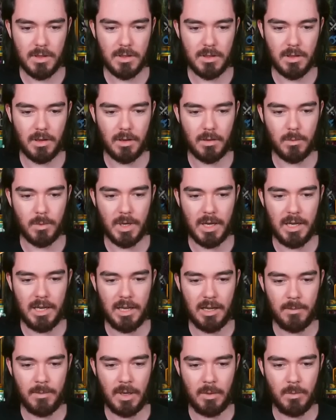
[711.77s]
Not
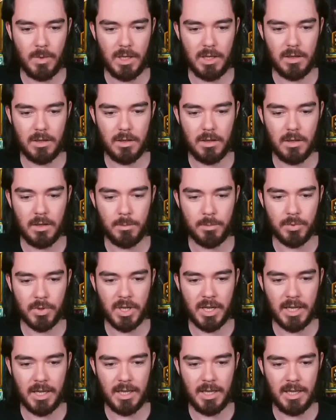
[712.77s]
really. I mean, we could
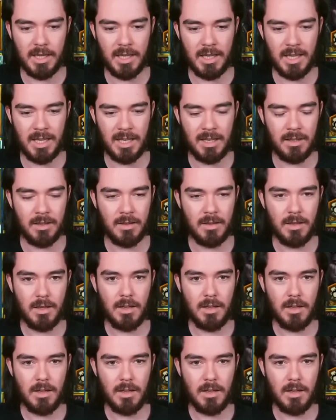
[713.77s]
bring in